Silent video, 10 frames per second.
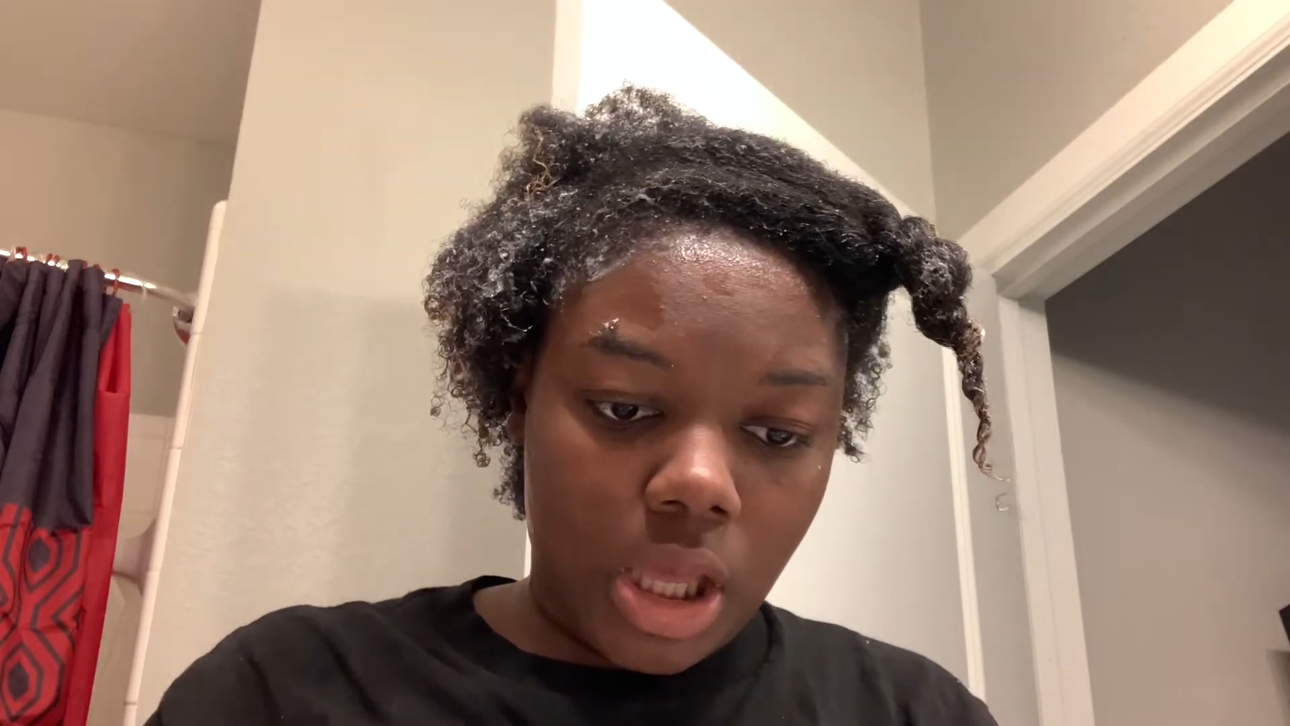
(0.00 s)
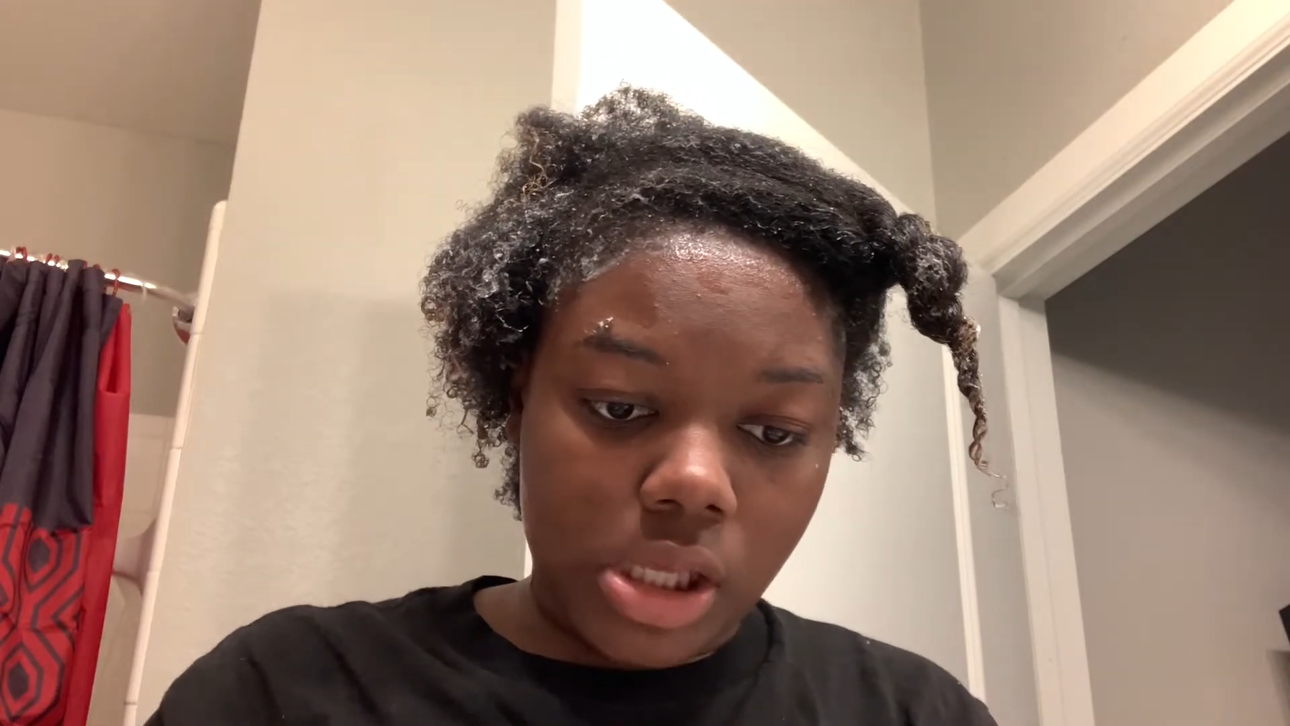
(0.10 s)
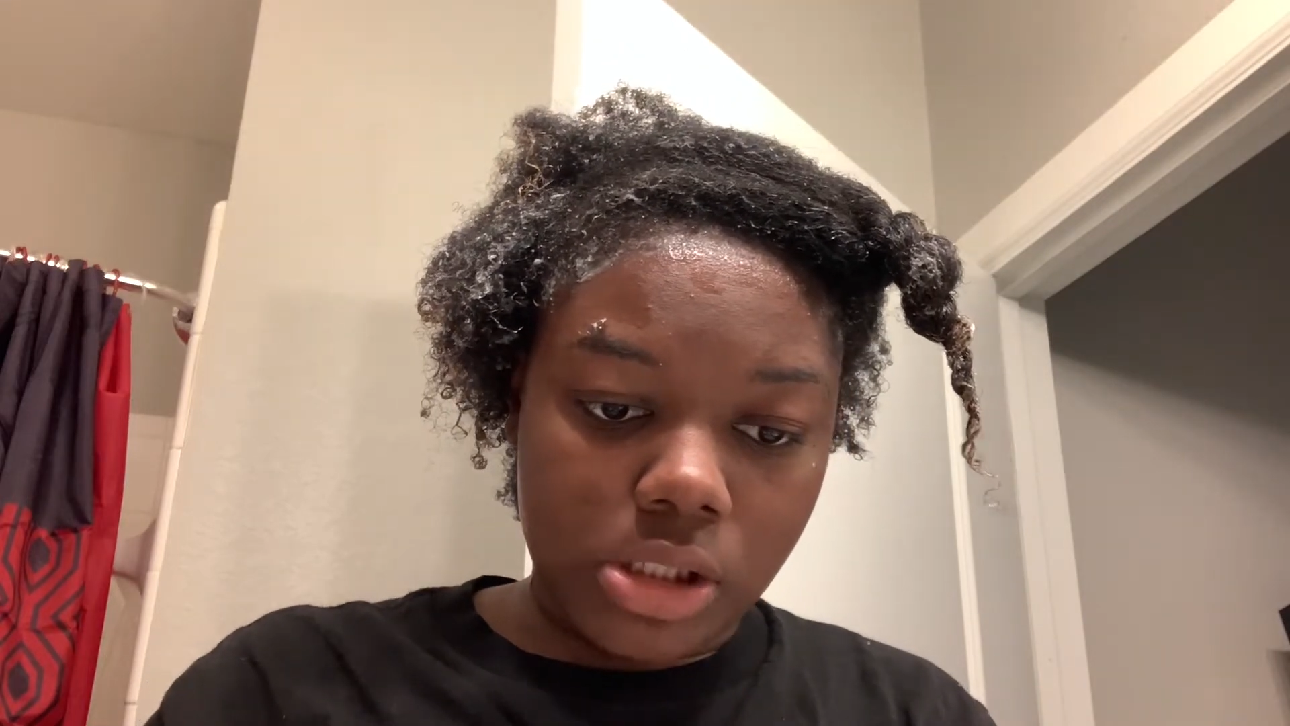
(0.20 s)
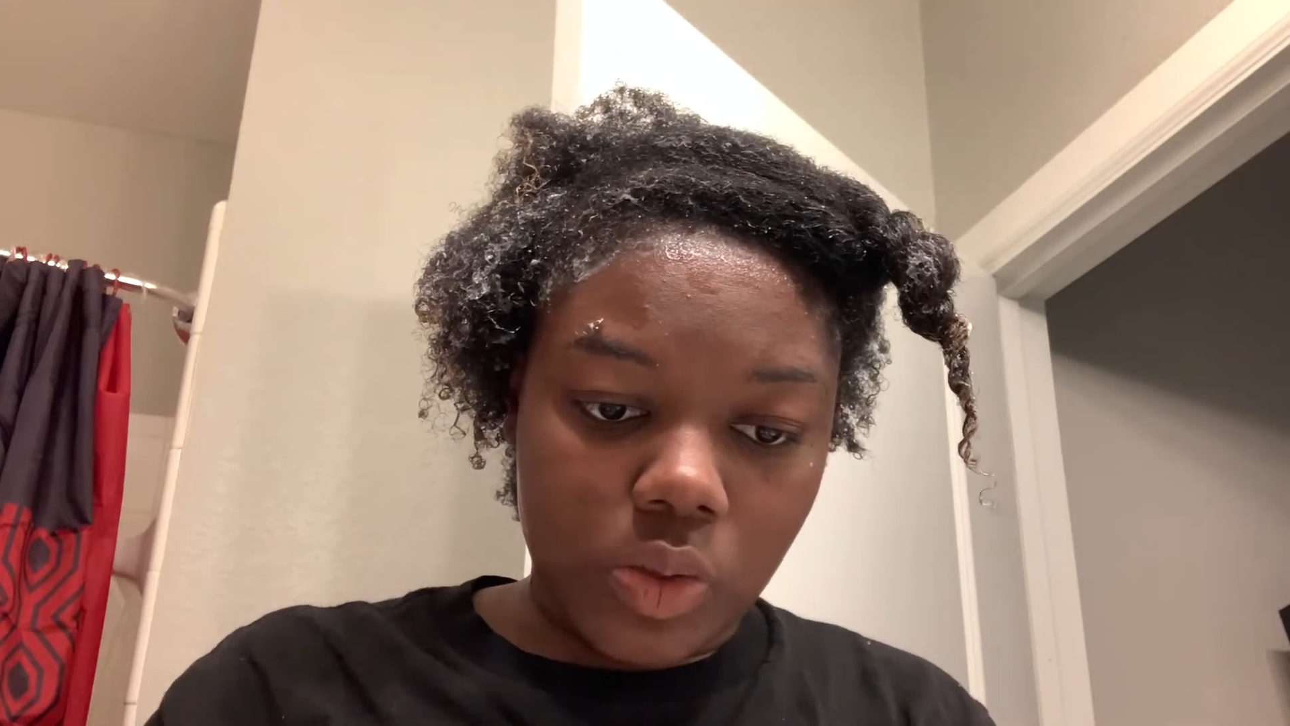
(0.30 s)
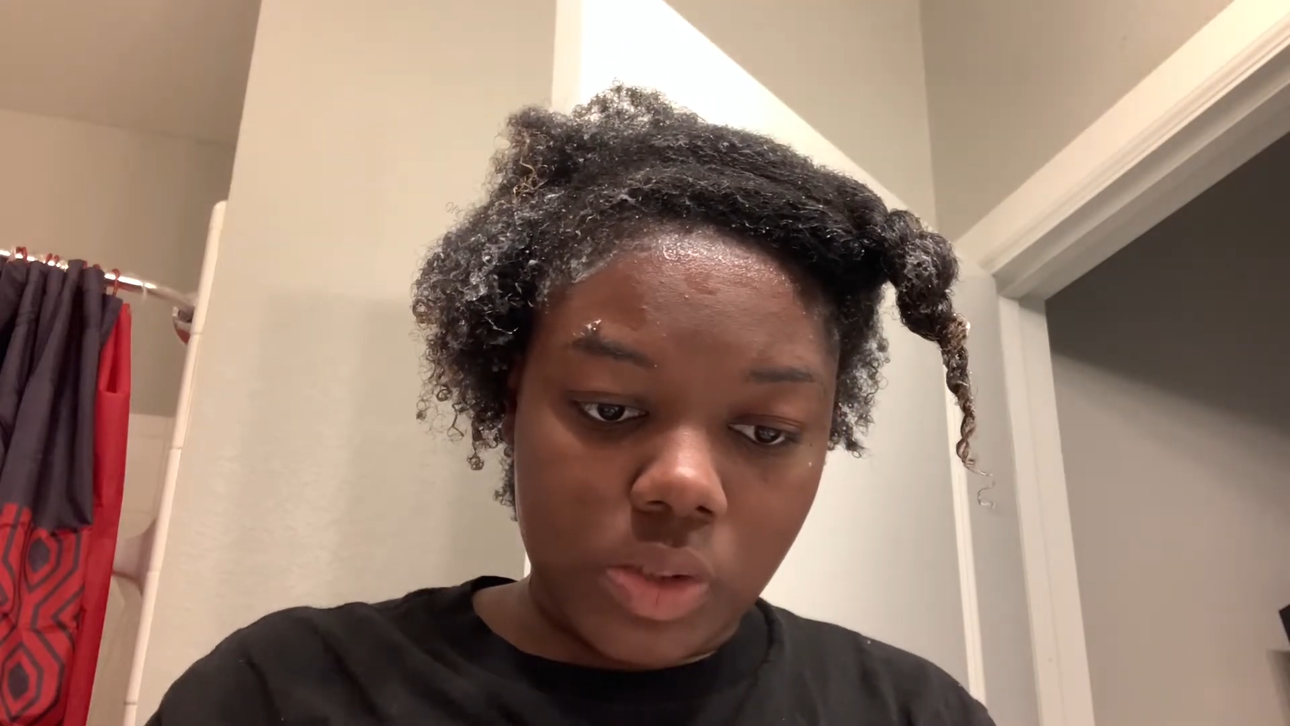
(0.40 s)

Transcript: I'll talk